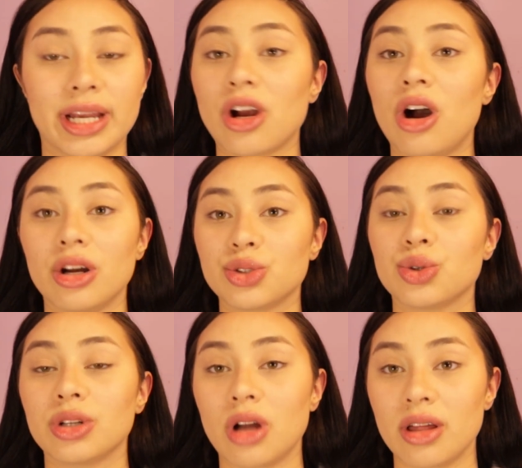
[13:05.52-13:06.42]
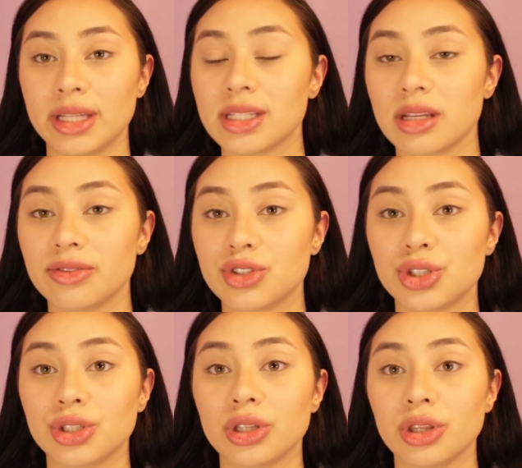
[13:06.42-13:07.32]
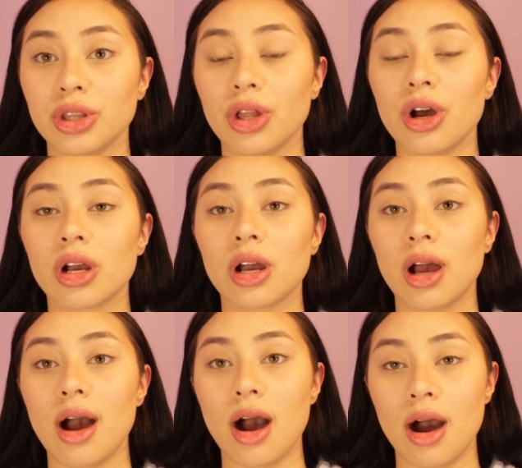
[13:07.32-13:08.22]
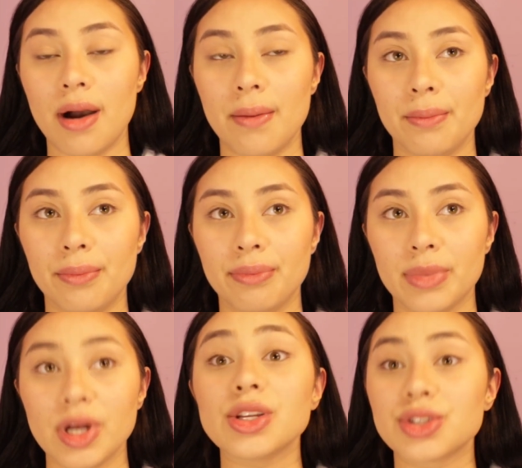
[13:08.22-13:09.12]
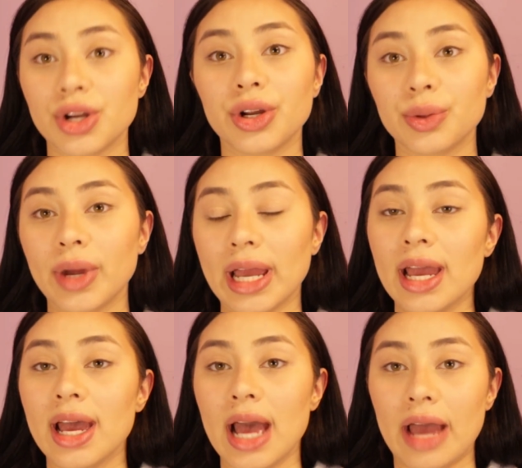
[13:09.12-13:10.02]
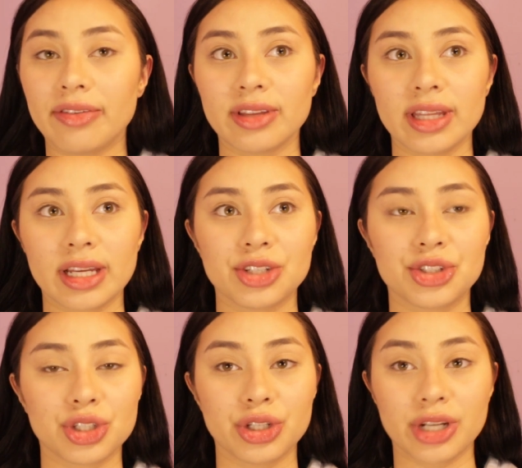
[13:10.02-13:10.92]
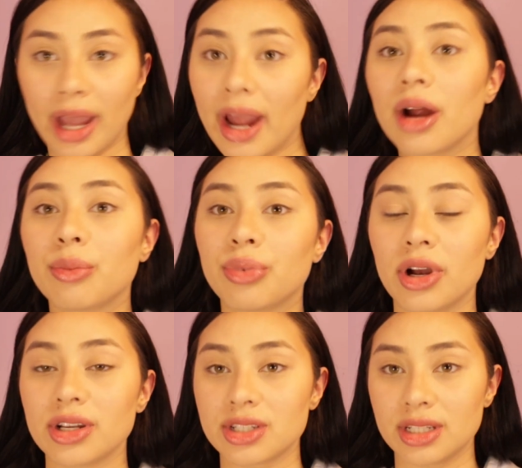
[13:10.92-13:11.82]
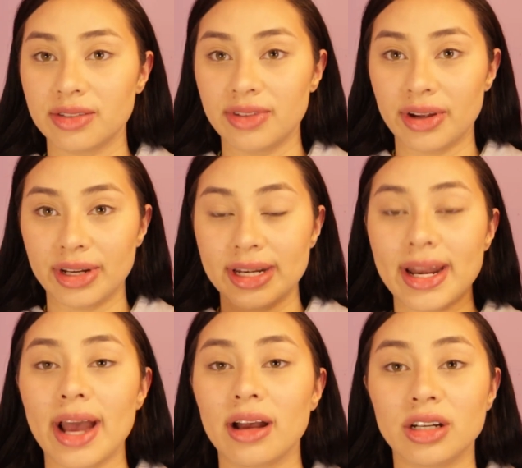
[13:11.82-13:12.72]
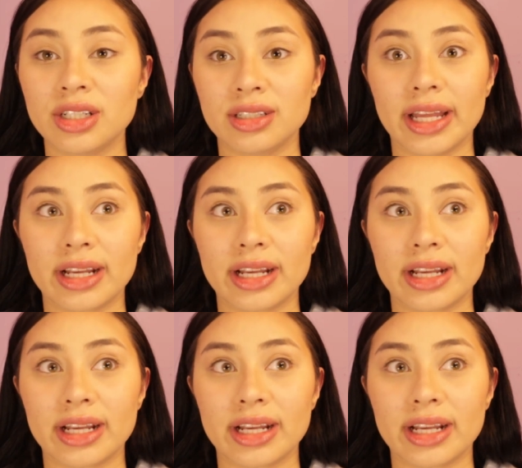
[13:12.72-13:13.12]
like contour and all that stuff should look a certain way. I feel like it should look airbrushed and very natural.